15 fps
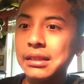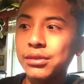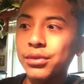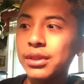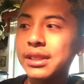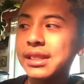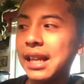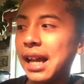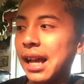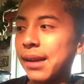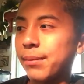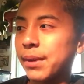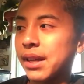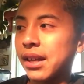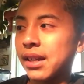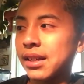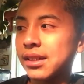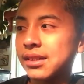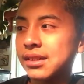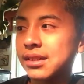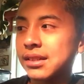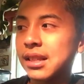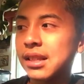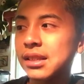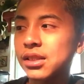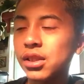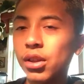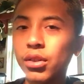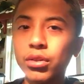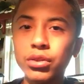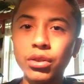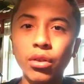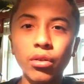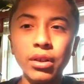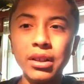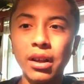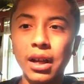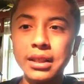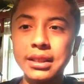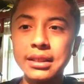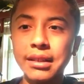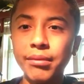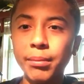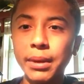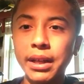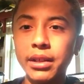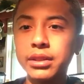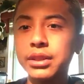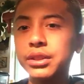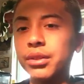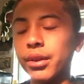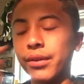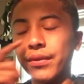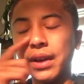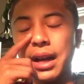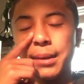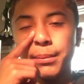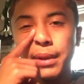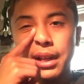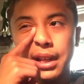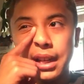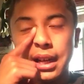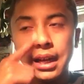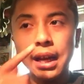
it's really sad because, so those are the only losses. Everybody else is doing fine, but